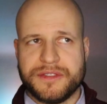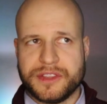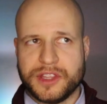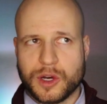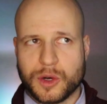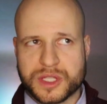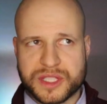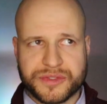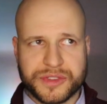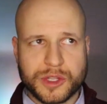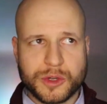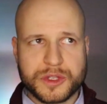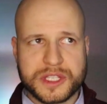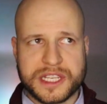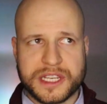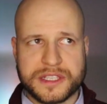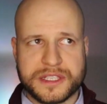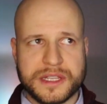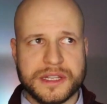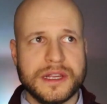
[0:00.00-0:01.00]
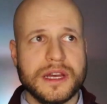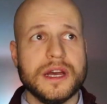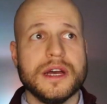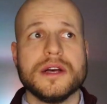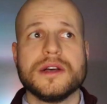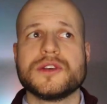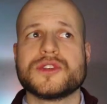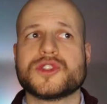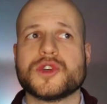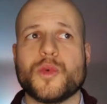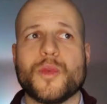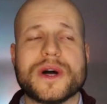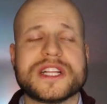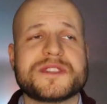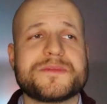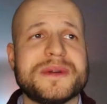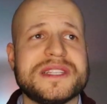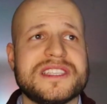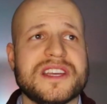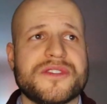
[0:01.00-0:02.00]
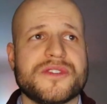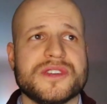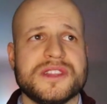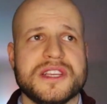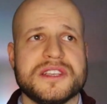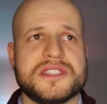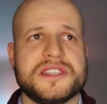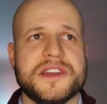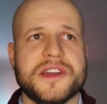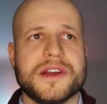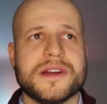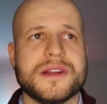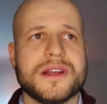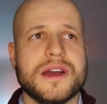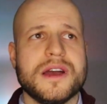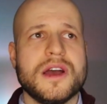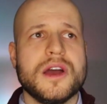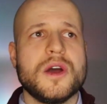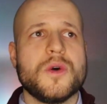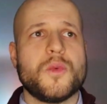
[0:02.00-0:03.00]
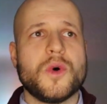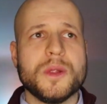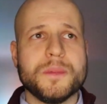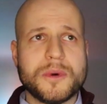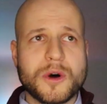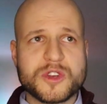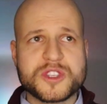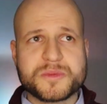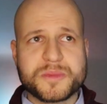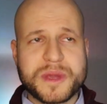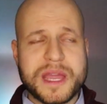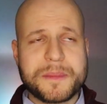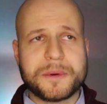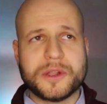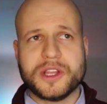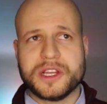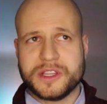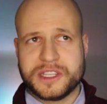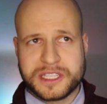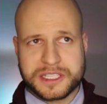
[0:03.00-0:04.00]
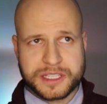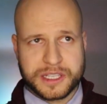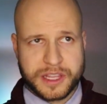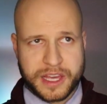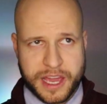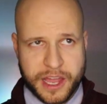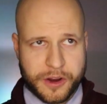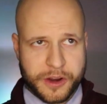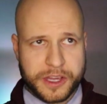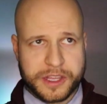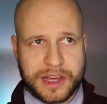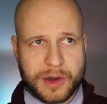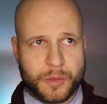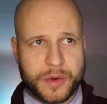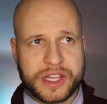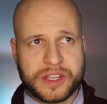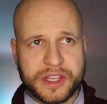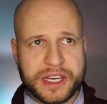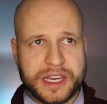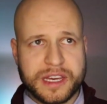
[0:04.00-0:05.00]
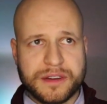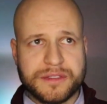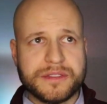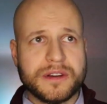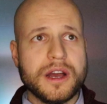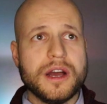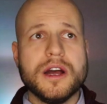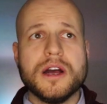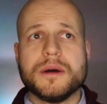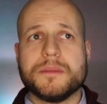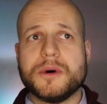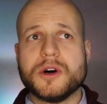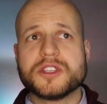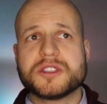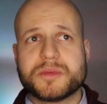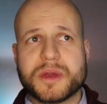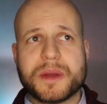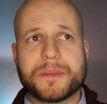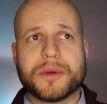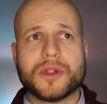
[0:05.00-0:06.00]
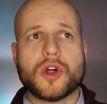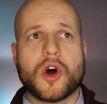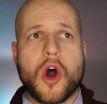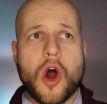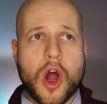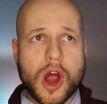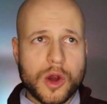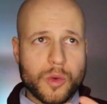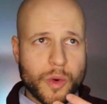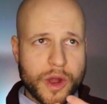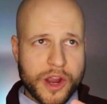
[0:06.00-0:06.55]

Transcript: even though it's flu season. So, what's been different this year? Well, most people, at least in the area that we live, most people are